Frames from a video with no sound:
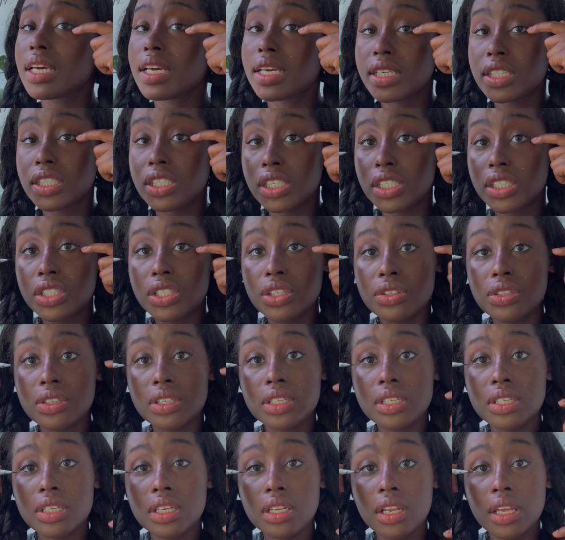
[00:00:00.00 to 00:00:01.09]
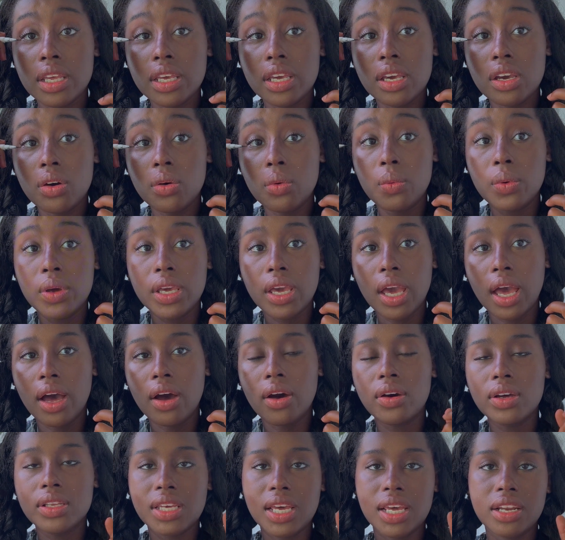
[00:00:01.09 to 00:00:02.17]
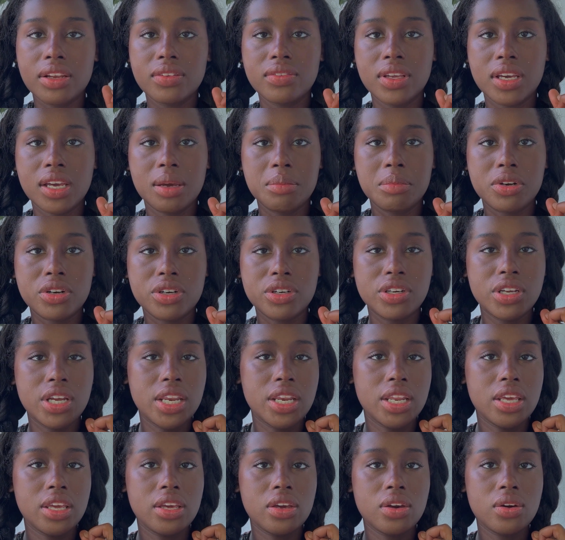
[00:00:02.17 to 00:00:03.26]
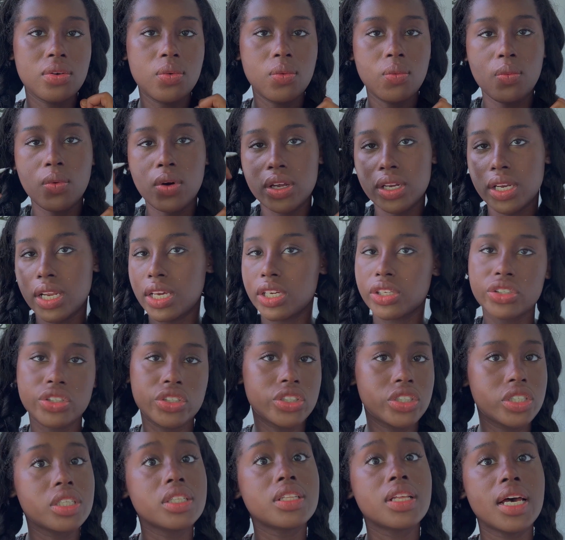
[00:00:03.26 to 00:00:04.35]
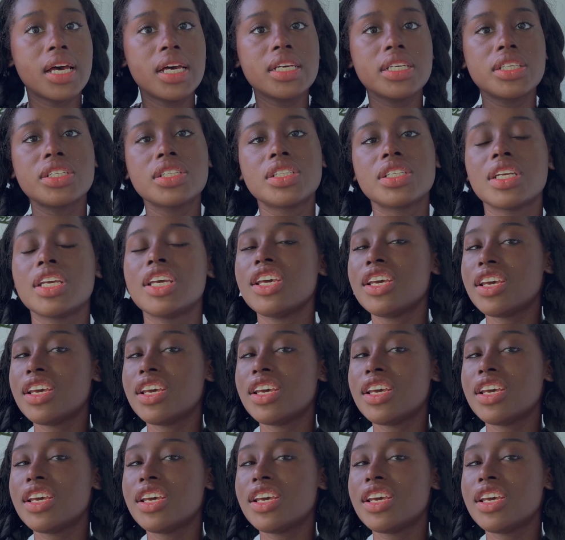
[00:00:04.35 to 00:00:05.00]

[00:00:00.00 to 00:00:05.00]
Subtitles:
I just use it to like wing out, kind of like I'm creating one extra lash.